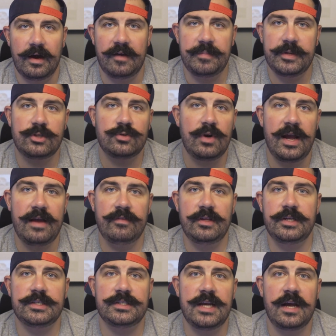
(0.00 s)
I've been
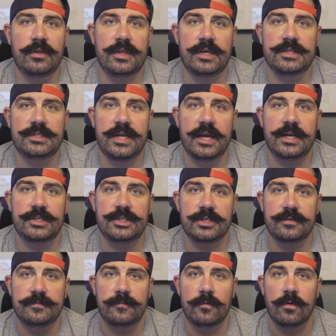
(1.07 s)
traveling to Southeast
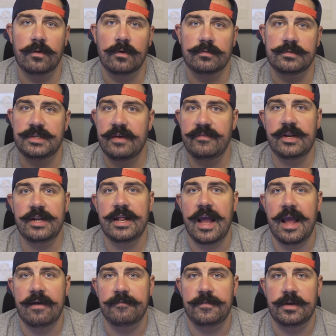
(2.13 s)
Asia for
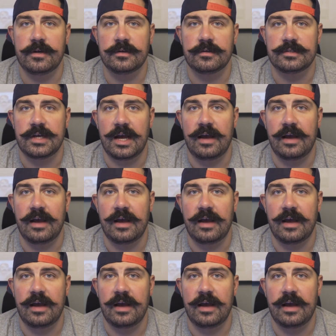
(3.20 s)
7.5 years.